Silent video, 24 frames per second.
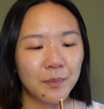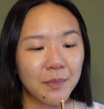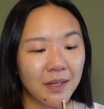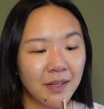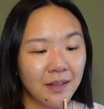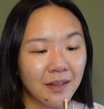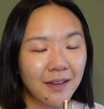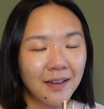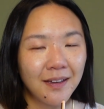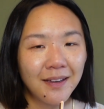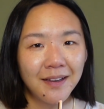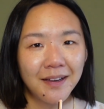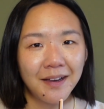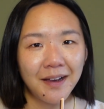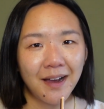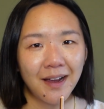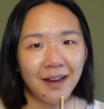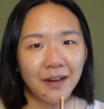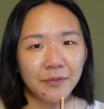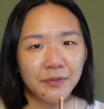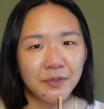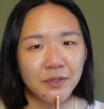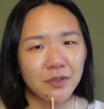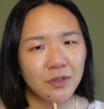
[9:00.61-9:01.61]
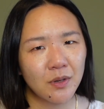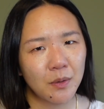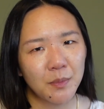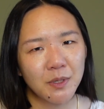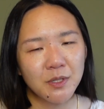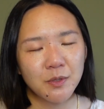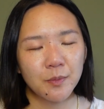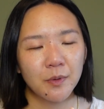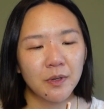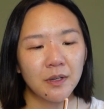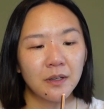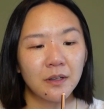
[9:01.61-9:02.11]
me. I have so
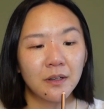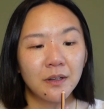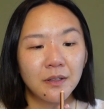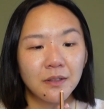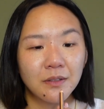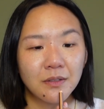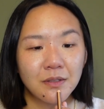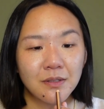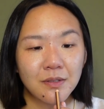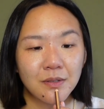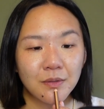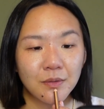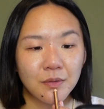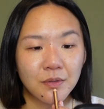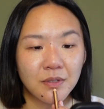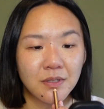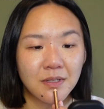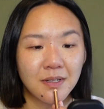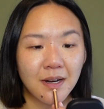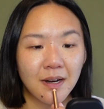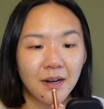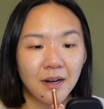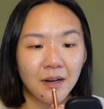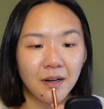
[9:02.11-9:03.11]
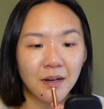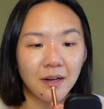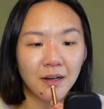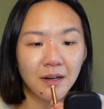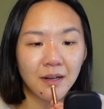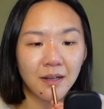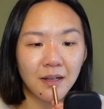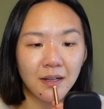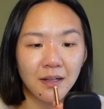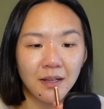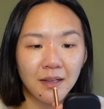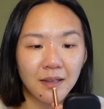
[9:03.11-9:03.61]
much more to
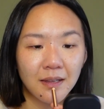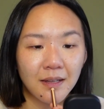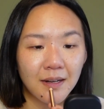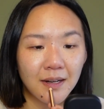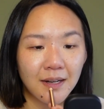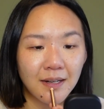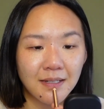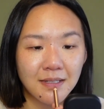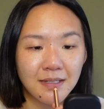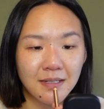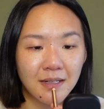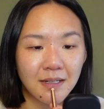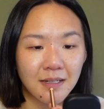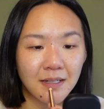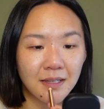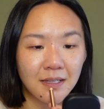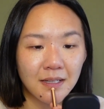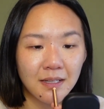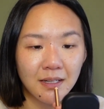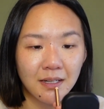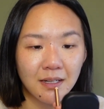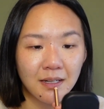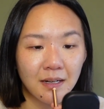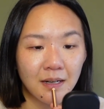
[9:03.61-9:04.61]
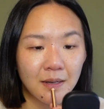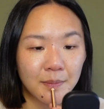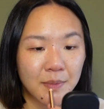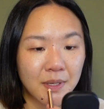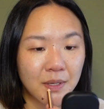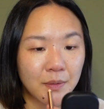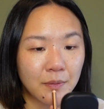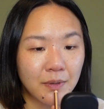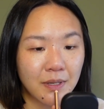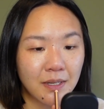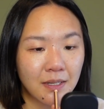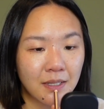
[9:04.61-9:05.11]
share, like I said, in the
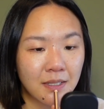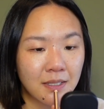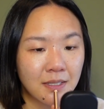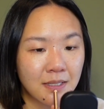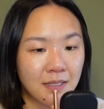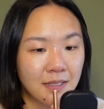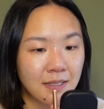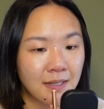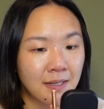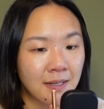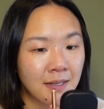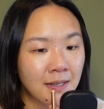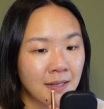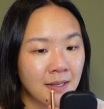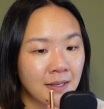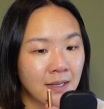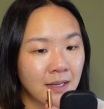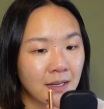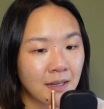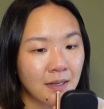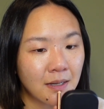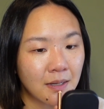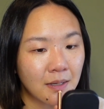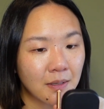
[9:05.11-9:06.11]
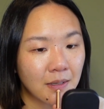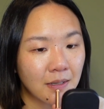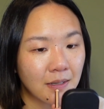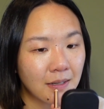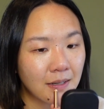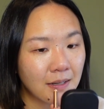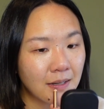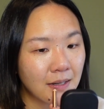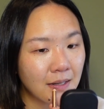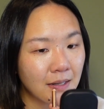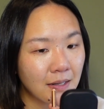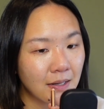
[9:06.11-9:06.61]
coming weeks.
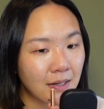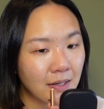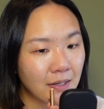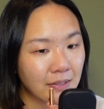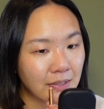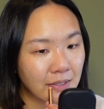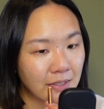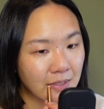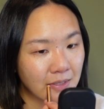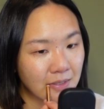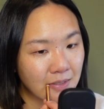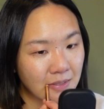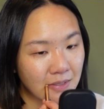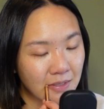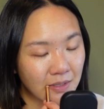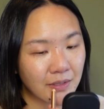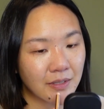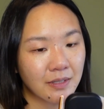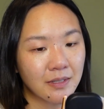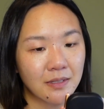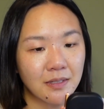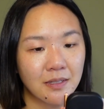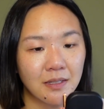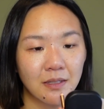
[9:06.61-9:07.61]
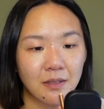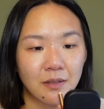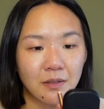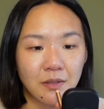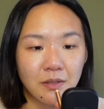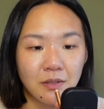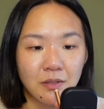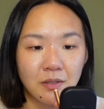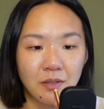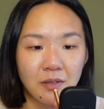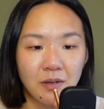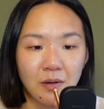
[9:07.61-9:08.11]
Seriously,
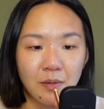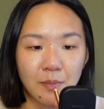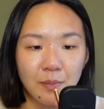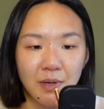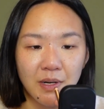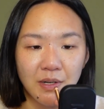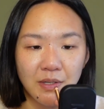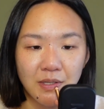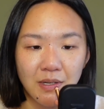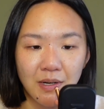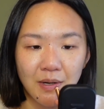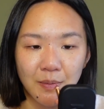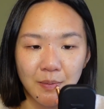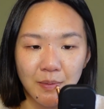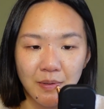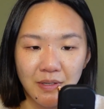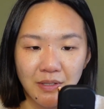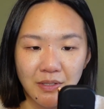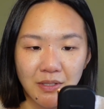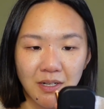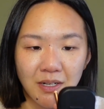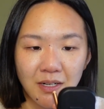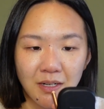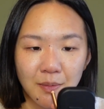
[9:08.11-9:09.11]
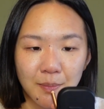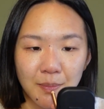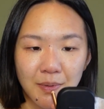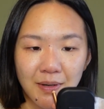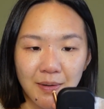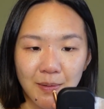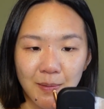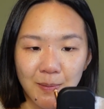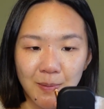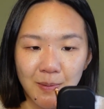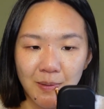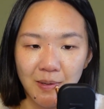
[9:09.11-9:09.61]
there's so much I want to talk
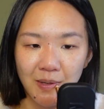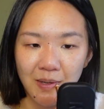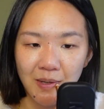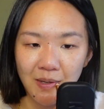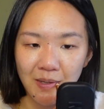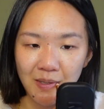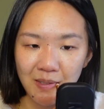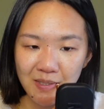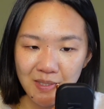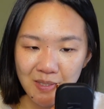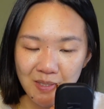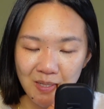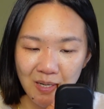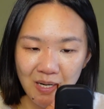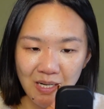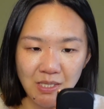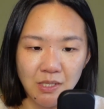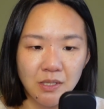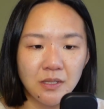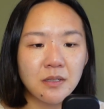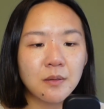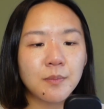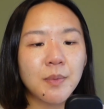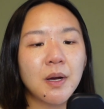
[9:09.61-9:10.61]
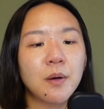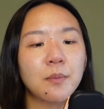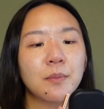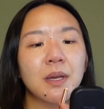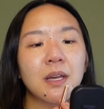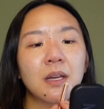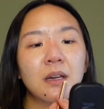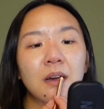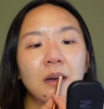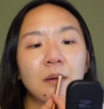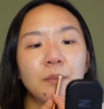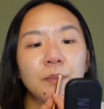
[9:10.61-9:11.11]
about, and it's not just about
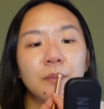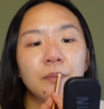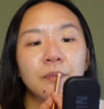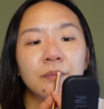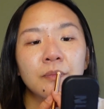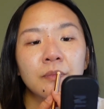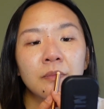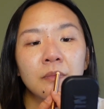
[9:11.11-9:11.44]
makeup.